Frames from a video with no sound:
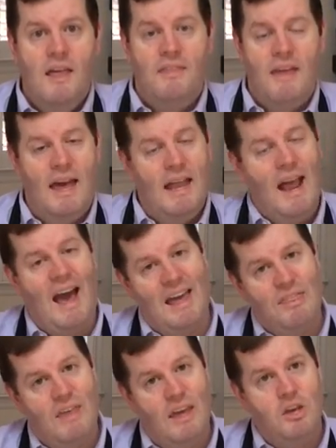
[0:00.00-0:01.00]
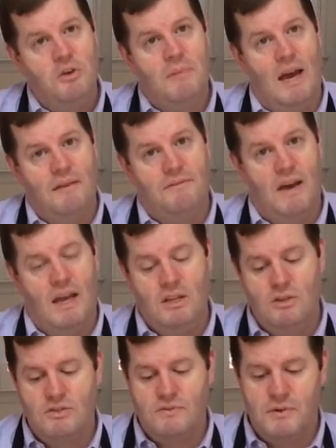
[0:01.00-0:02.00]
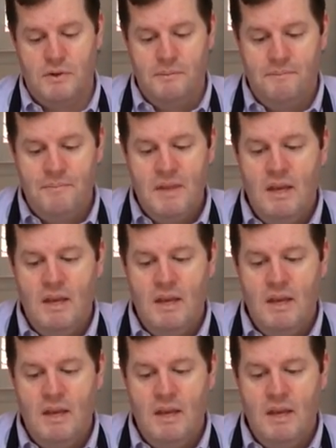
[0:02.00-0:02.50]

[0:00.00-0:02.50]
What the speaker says: that I think you might find useful.